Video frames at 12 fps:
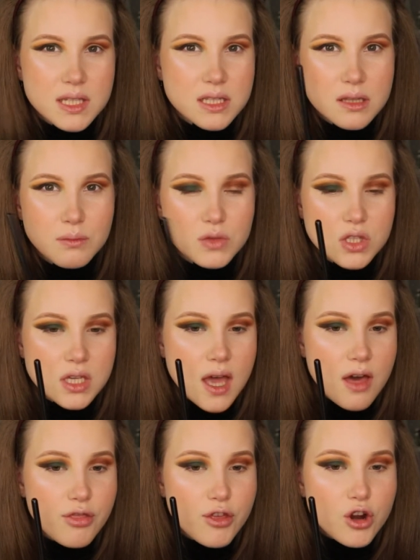them
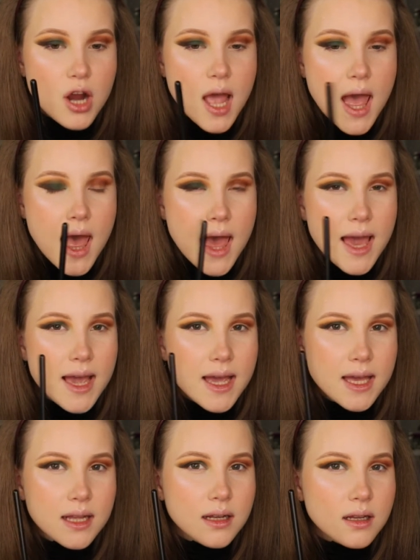together.
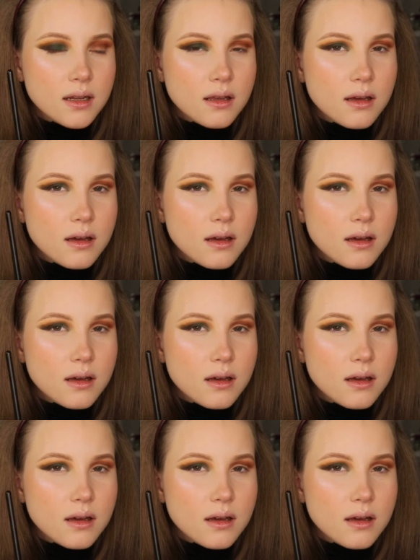And